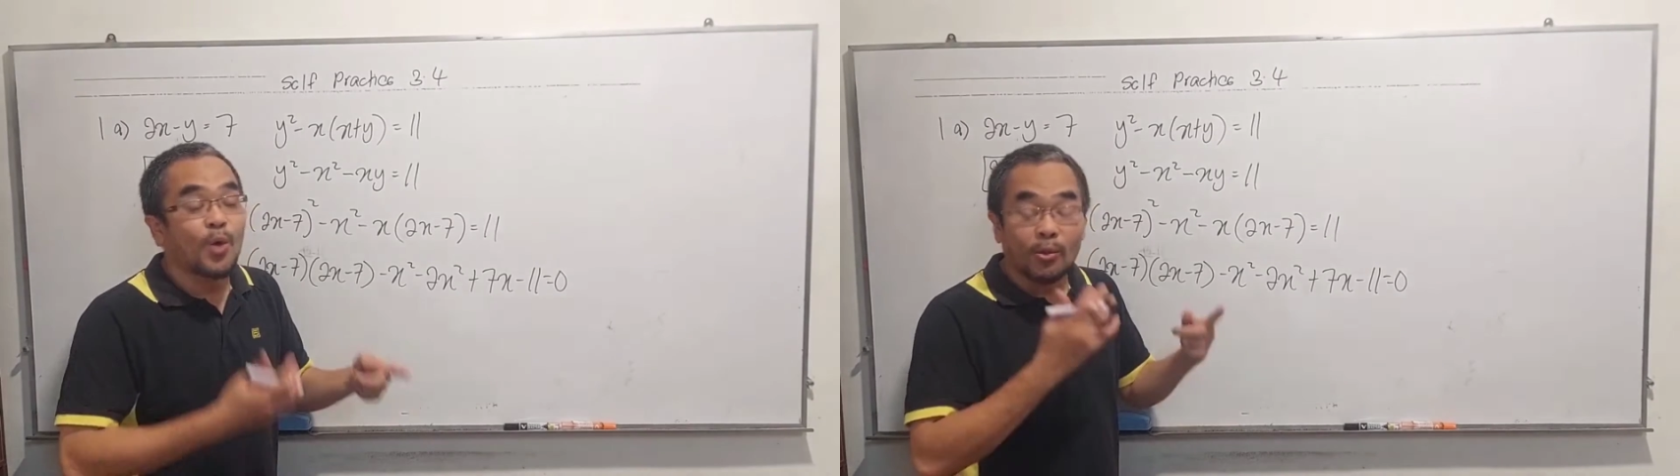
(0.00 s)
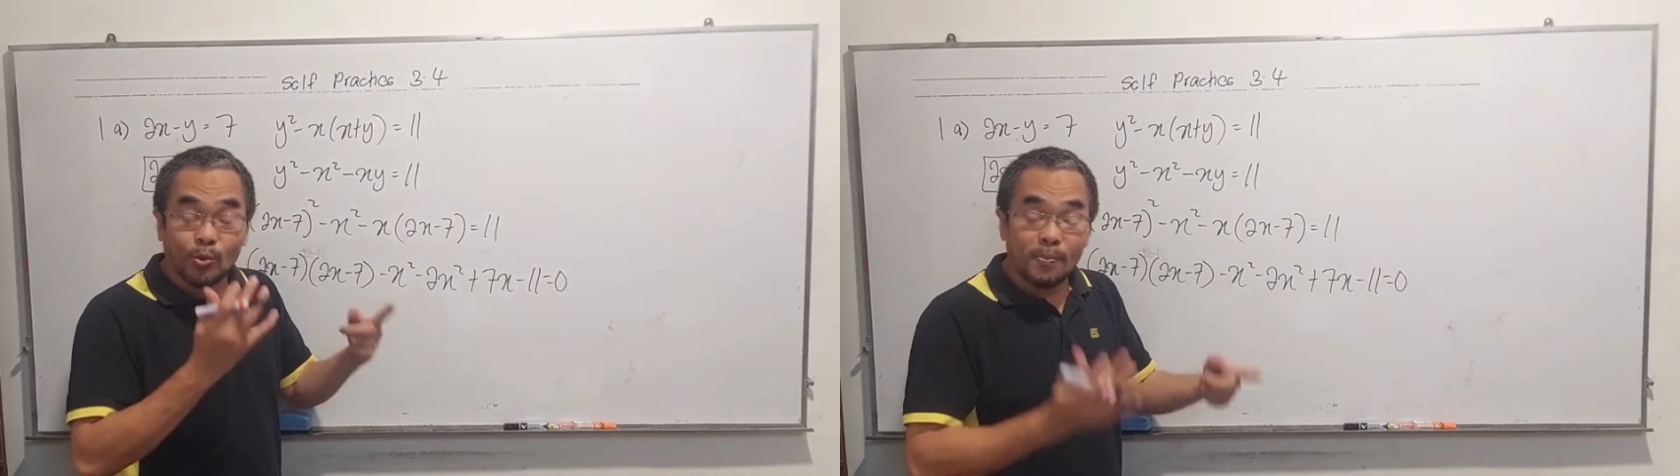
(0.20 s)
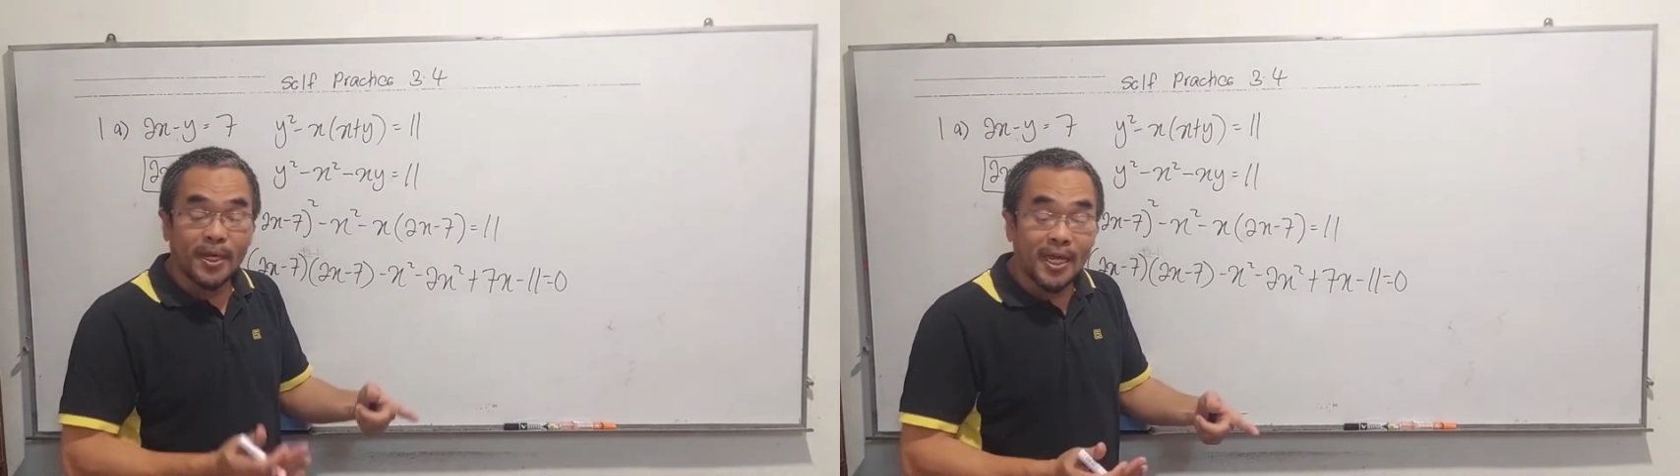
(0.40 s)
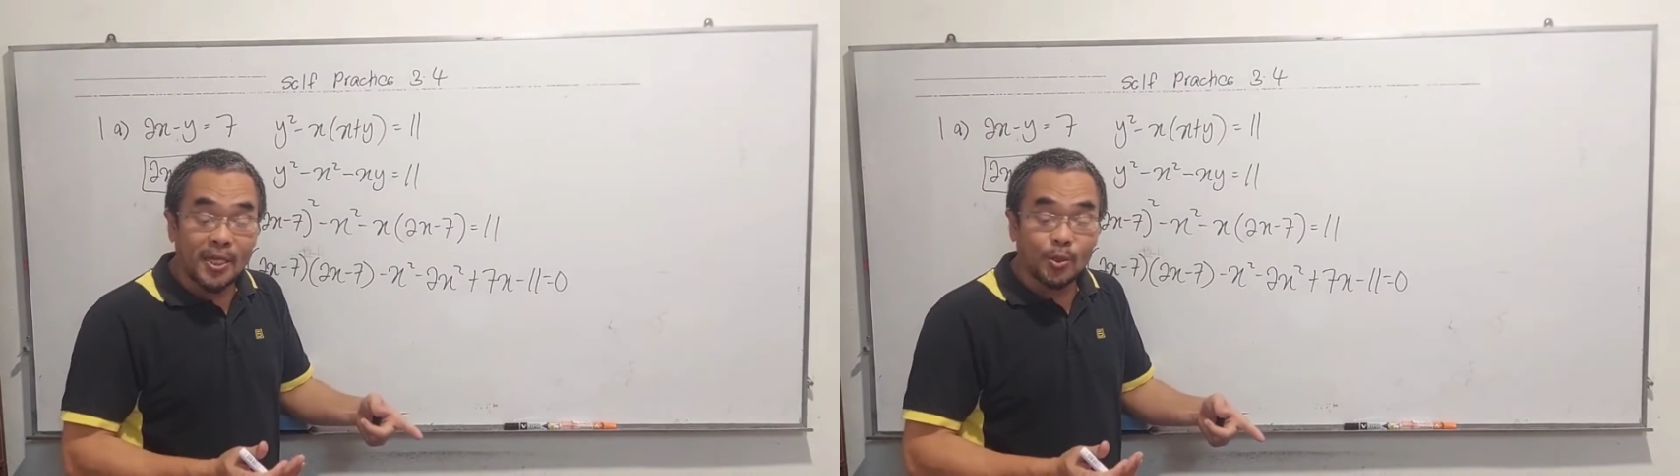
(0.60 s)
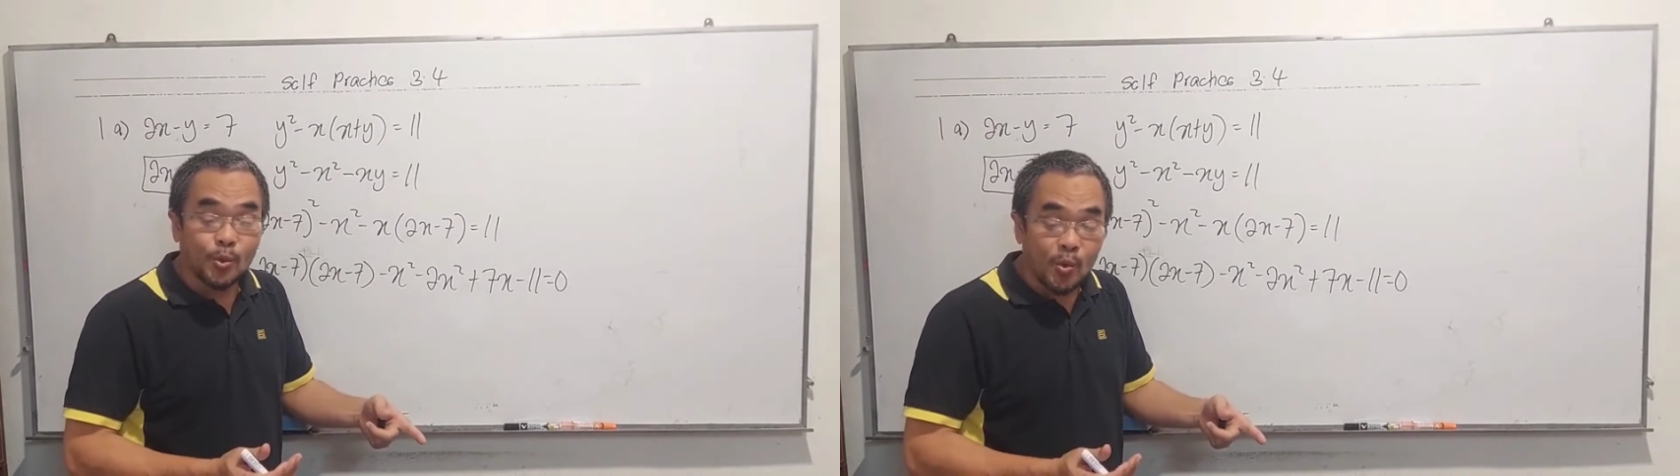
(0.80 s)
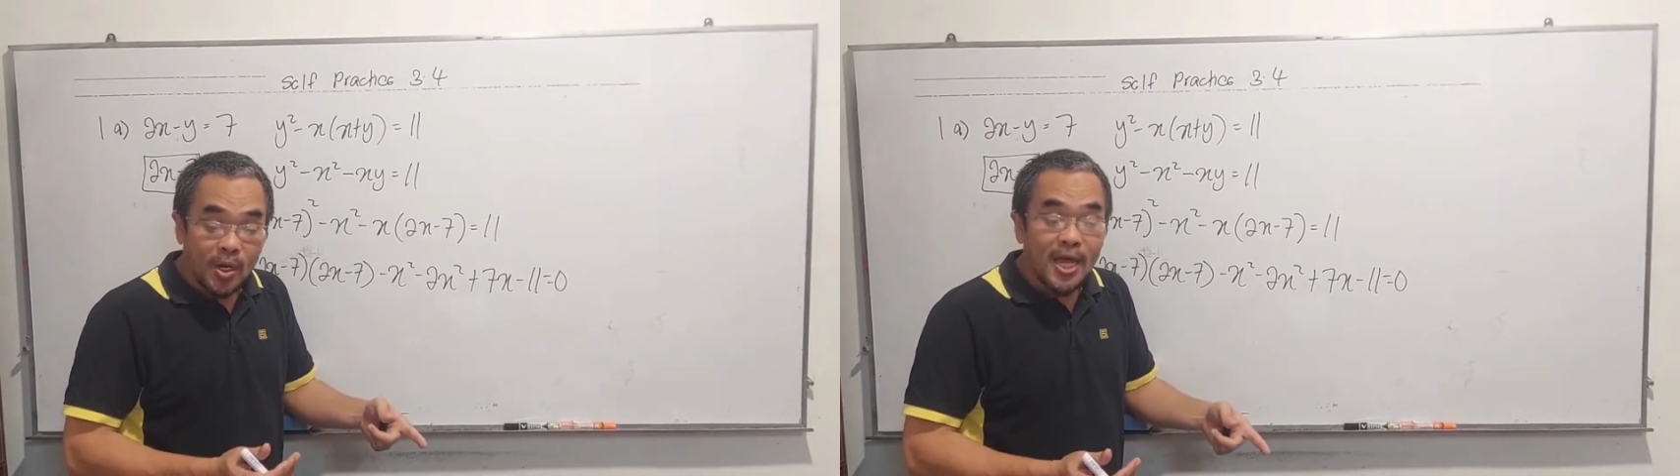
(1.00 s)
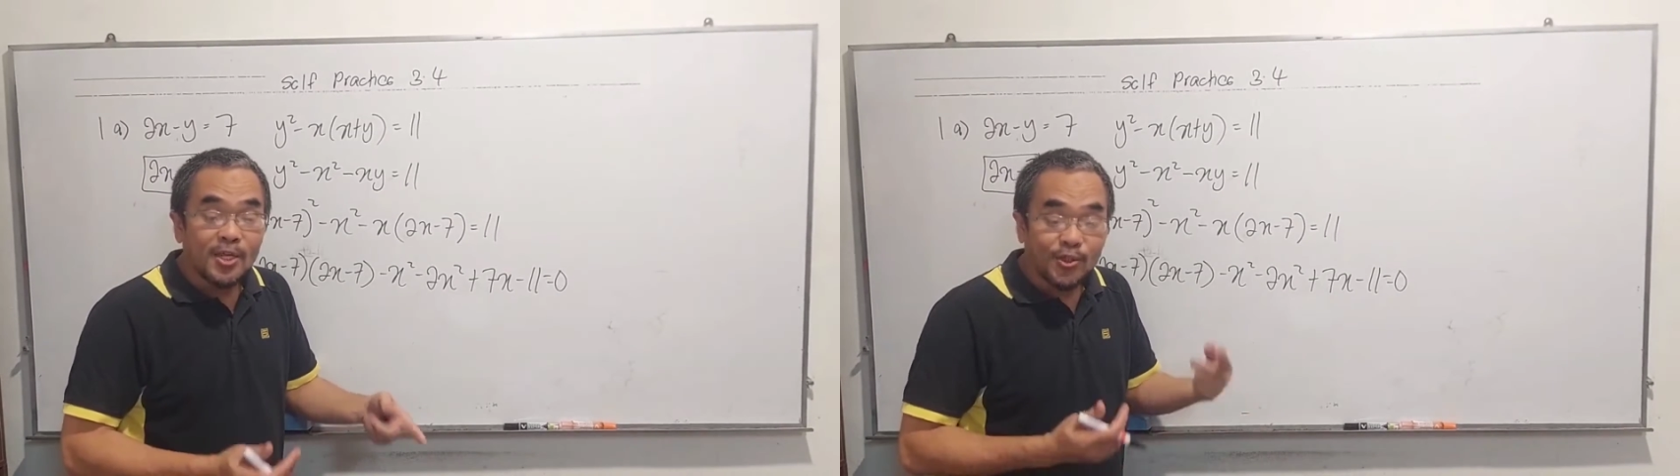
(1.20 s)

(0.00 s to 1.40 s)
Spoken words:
you have to make it into